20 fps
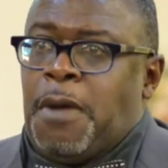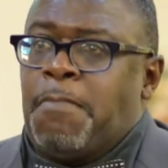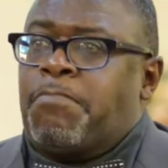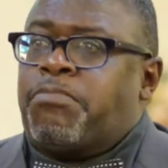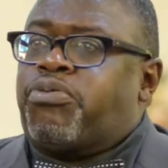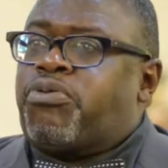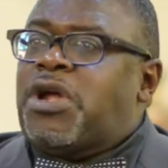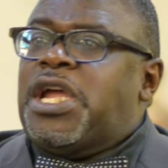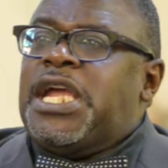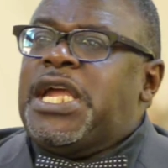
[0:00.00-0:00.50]

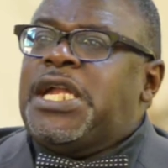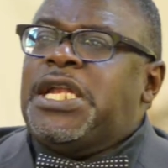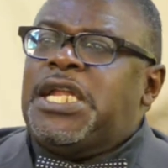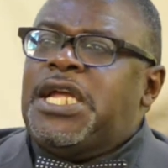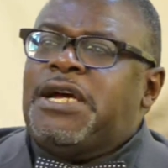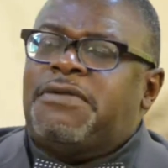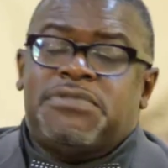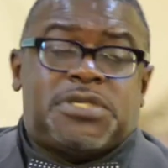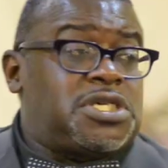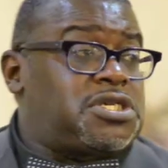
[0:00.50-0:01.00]
Bring
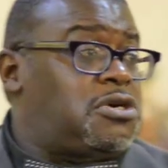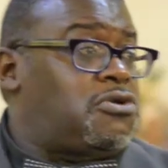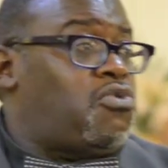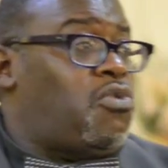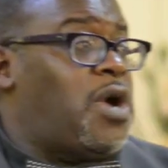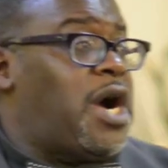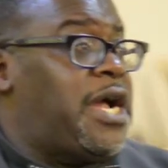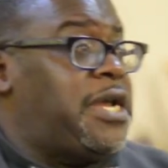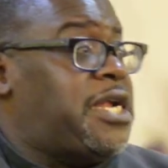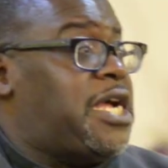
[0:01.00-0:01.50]
them to the
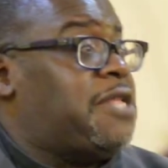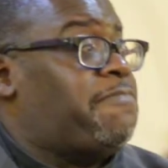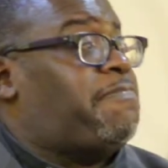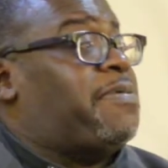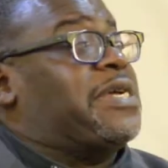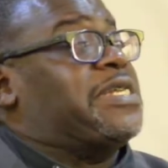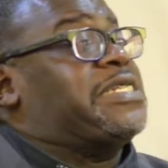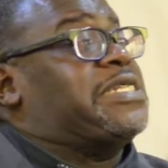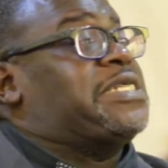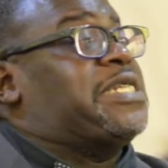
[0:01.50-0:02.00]
one that's
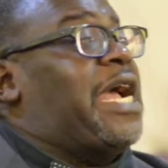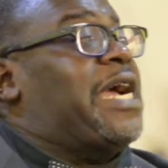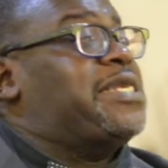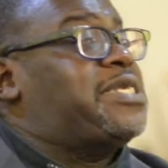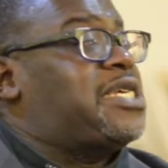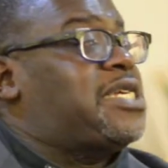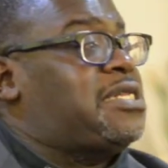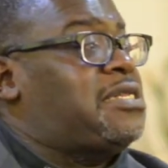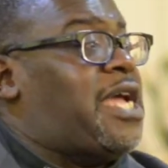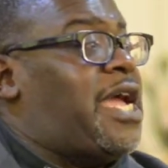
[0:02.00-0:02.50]
been
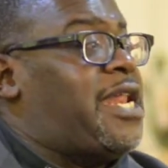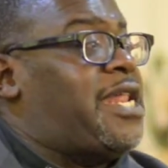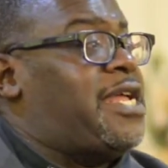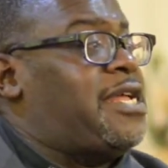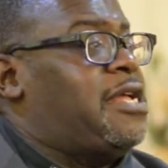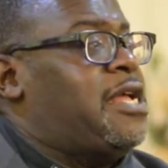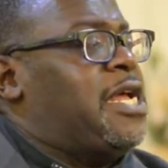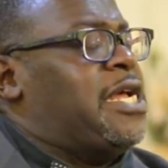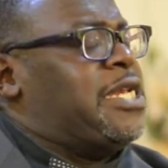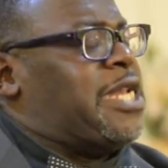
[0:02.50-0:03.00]

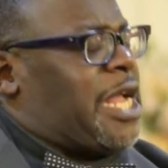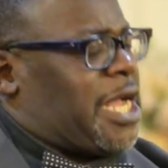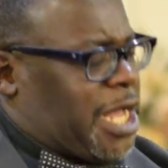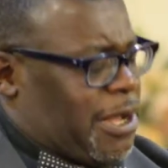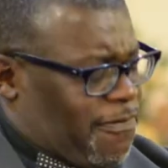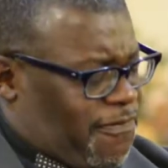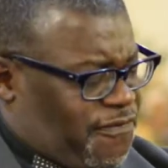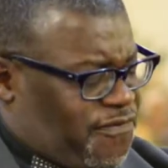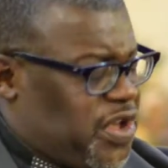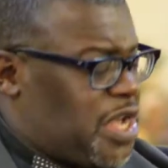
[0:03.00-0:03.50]
designated that
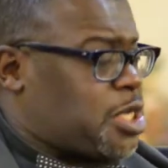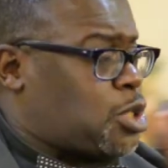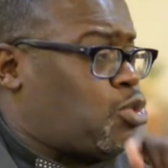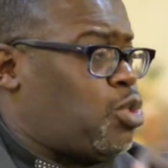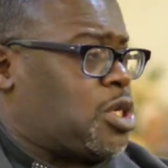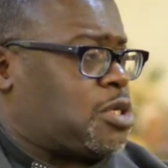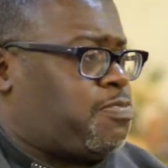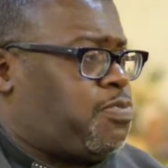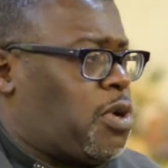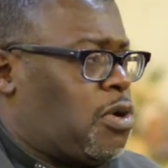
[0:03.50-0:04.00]
can fix
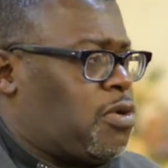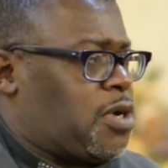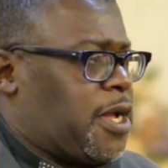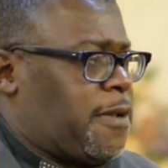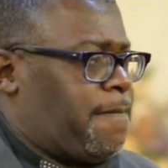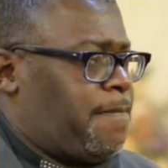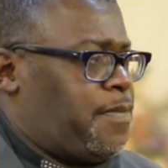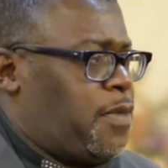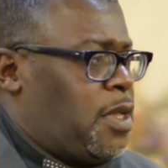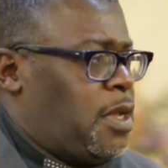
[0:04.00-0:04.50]
what's broken.
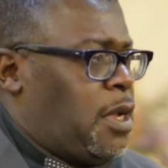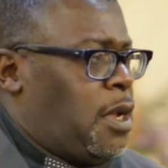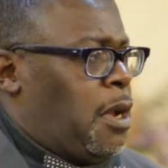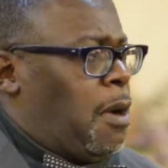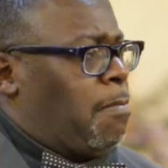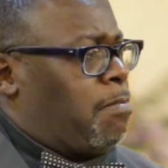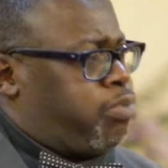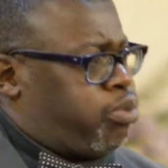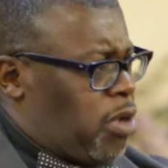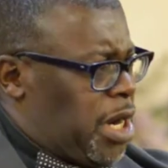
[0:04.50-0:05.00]

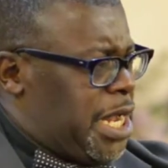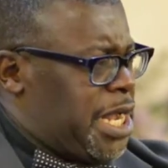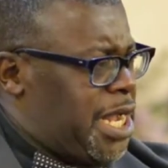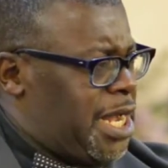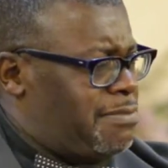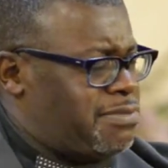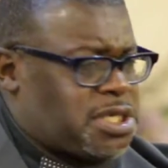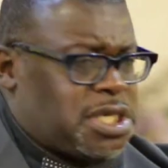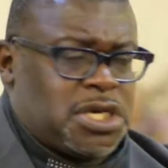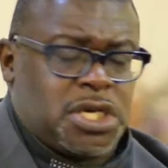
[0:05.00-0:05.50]
Bring
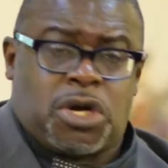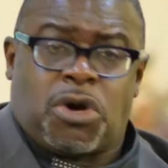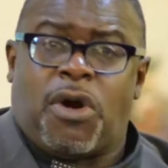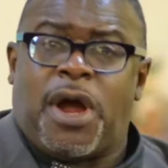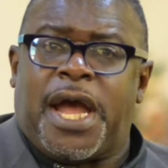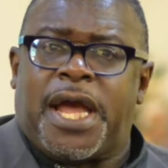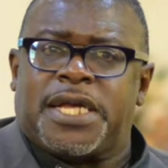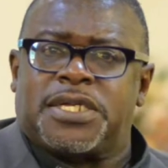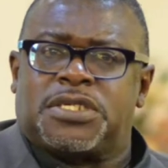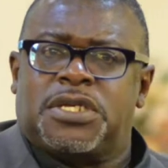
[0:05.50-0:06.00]
them to
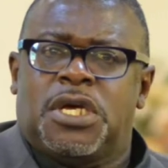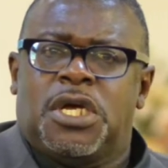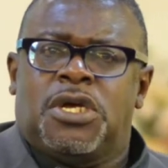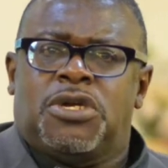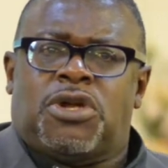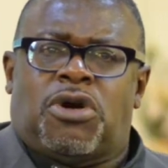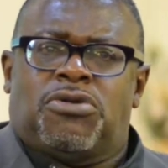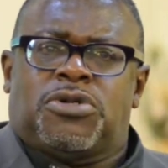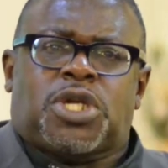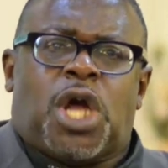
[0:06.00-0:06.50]
Christ.
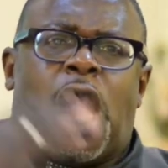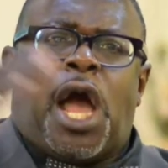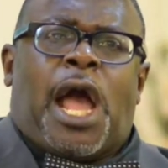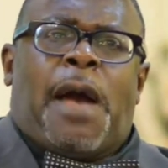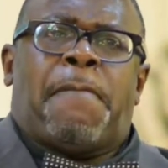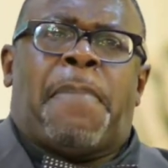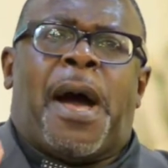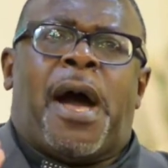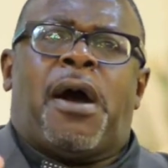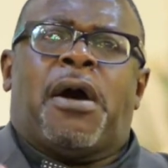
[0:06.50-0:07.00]
Don't
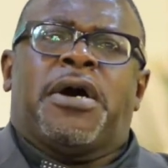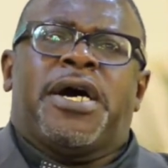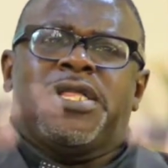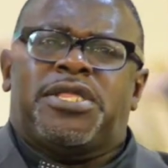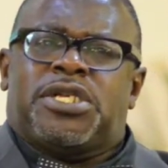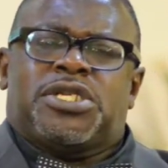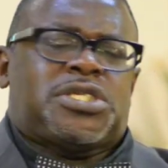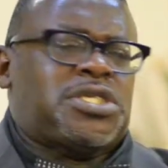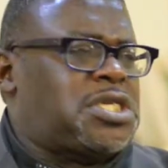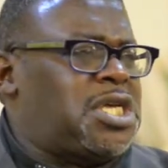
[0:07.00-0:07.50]
talk about
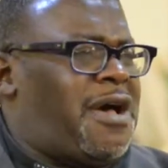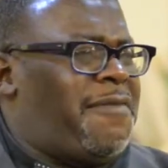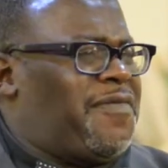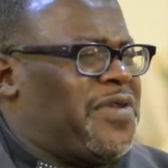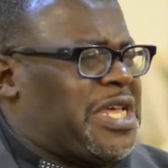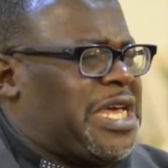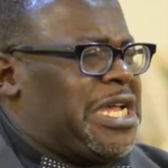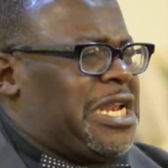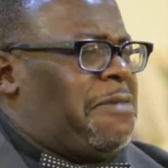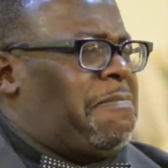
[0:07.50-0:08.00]
other stuff.
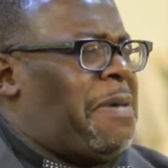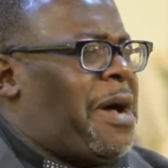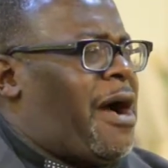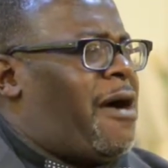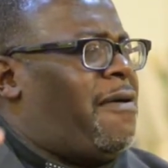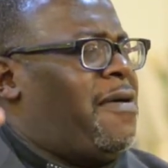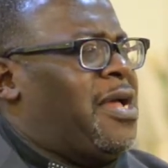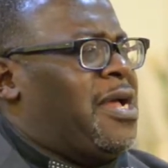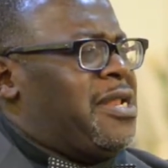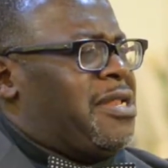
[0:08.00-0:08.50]
Forget
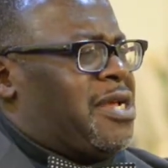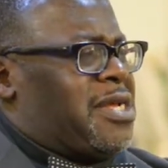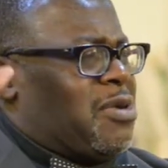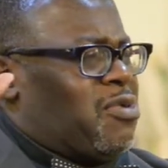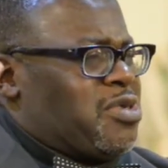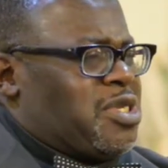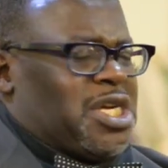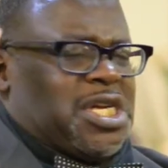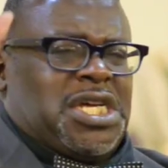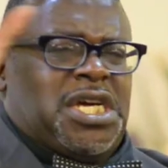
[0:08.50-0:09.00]

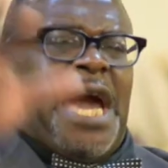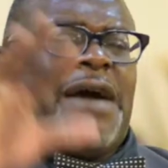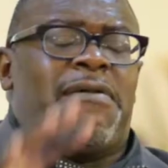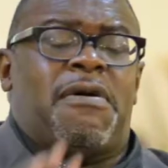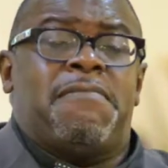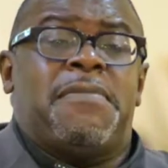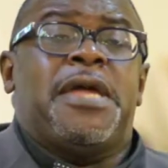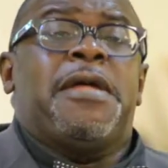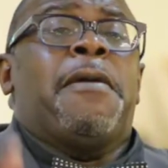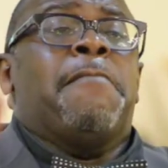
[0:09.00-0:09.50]
about the
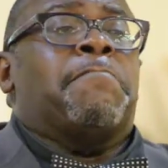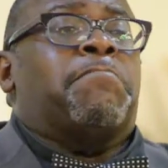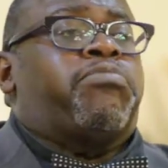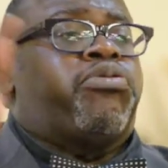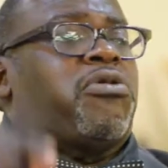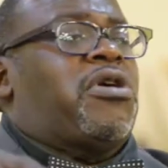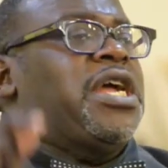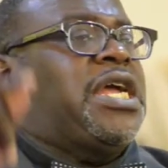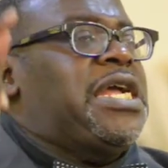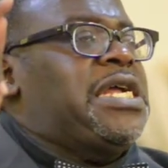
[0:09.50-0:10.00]
government.
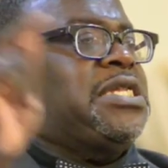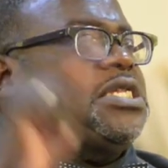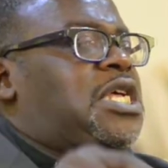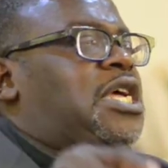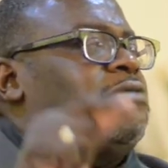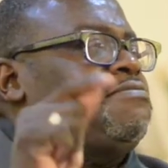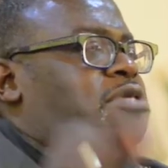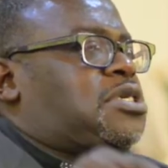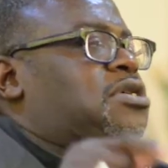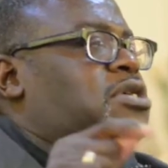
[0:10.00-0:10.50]
Bring
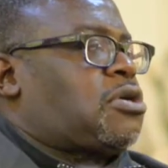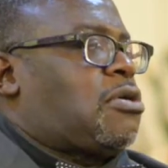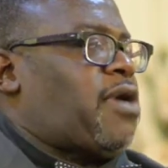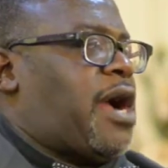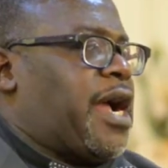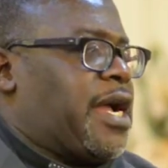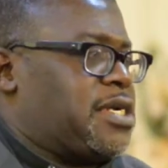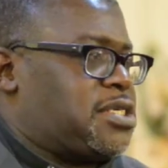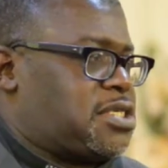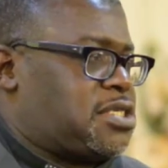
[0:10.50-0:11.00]
them to
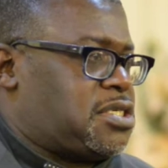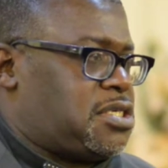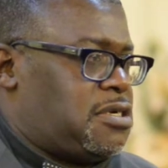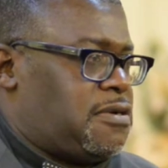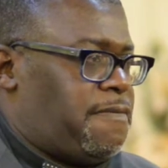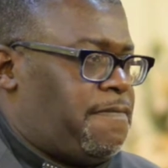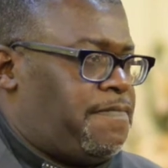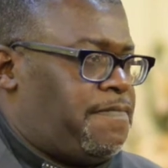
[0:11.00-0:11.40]
Christ.